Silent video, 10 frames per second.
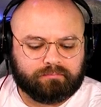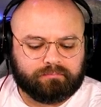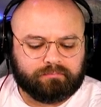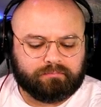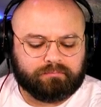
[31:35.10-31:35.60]

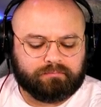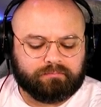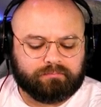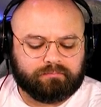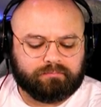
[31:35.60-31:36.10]

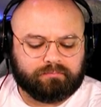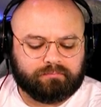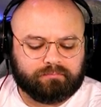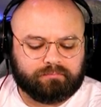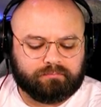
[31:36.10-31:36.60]

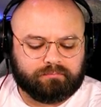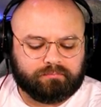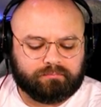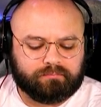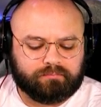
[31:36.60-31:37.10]

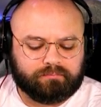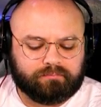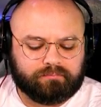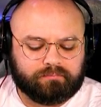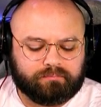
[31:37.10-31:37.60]

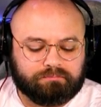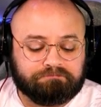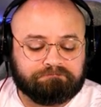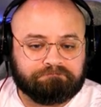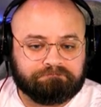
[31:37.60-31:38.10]

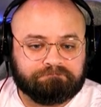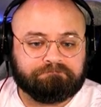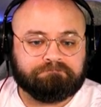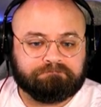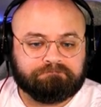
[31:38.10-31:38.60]

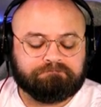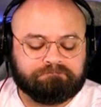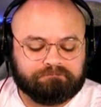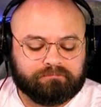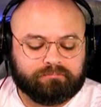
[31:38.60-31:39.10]

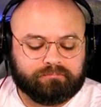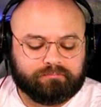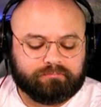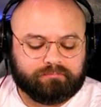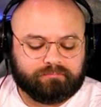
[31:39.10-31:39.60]

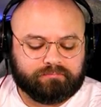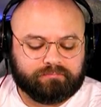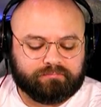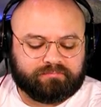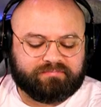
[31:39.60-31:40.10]

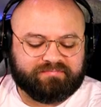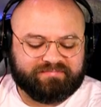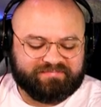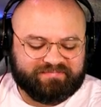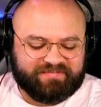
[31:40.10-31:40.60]

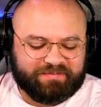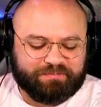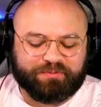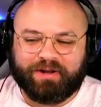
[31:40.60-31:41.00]
No words are spoken by the person on screen.